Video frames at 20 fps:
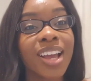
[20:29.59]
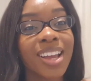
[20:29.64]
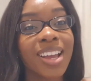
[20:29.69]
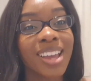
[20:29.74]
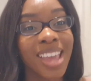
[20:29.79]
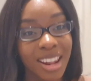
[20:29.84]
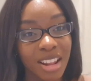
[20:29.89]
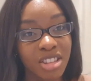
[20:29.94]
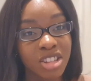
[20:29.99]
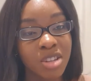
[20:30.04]

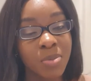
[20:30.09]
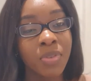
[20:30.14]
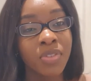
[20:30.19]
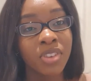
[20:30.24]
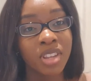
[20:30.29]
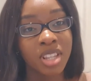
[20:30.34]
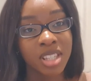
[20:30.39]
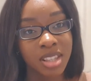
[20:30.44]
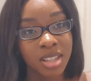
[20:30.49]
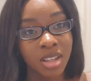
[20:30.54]
get on top of
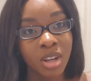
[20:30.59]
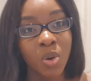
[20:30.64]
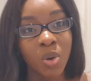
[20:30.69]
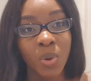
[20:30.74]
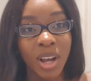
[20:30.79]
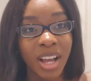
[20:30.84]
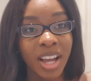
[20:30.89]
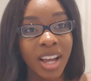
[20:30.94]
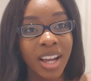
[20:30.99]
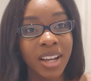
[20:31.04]
your
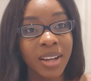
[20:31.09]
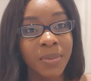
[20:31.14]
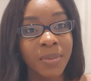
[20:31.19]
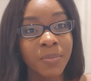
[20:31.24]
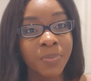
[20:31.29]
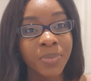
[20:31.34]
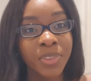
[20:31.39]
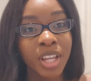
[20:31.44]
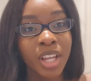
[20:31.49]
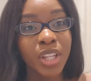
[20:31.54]
work.
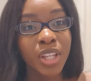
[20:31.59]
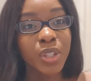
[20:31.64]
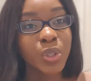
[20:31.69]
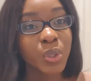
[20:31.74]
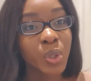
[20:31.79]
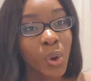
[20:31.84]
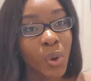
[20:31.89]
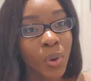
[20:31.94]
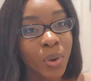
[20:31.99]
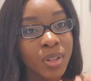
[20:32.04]

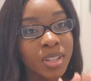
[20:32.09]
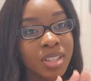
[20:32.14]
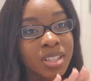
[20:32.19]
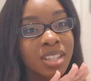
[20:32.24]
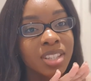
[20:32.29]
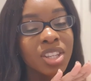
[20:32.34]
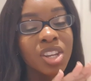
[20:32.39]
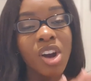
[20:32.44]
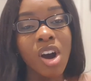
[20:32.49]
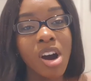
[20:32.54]

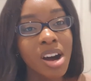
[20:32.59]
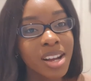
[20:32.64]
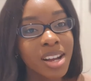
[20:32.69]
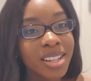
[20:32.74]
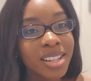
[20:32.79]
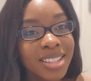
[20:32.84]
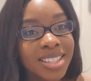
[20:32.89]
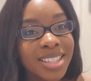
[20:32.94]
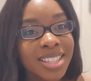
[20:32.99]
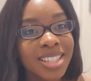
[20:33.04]
You
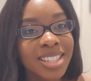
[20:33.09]
can't